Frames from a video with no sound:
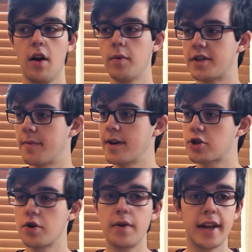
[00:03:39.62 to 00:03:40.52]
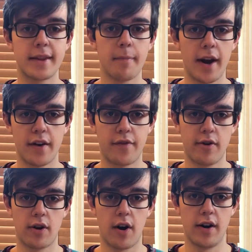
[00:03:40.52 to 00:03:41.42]
was to make sure you get the money for
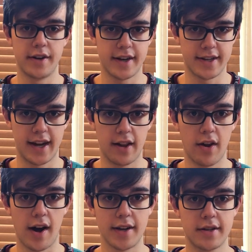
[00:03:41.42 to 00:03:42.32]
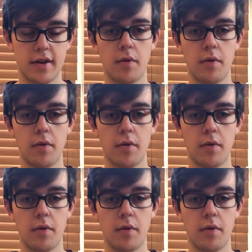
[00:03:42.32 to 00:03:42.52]
your card and it doesn't get lost.